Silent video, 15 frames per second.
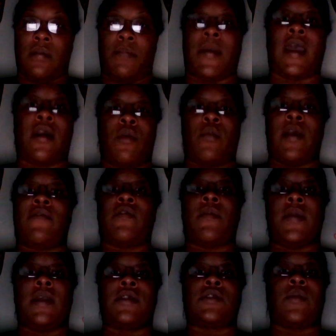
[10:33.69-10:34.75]
back away
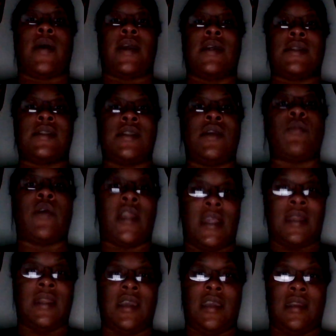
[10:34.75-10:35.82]
from it so I could see what
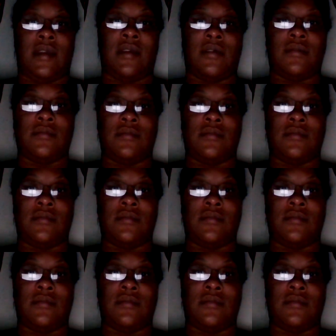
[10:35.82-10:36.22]
it needed